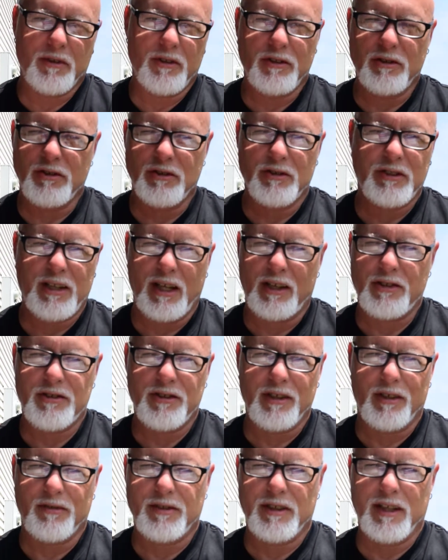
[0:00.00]
You just got
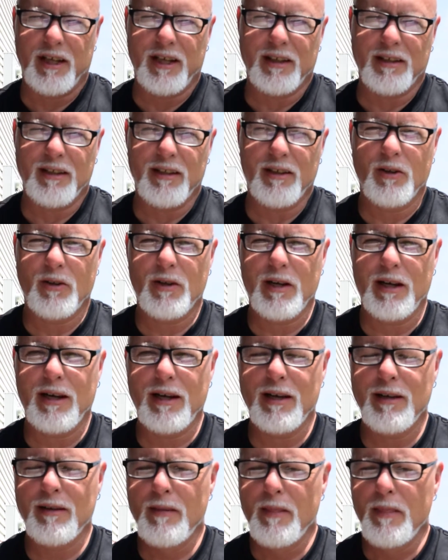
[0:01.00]
yourself dinged,
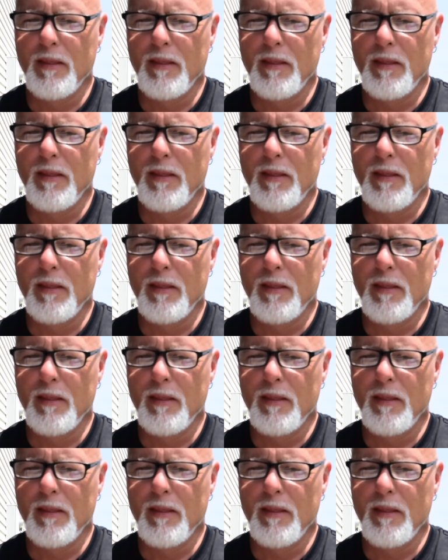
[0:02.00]
okay?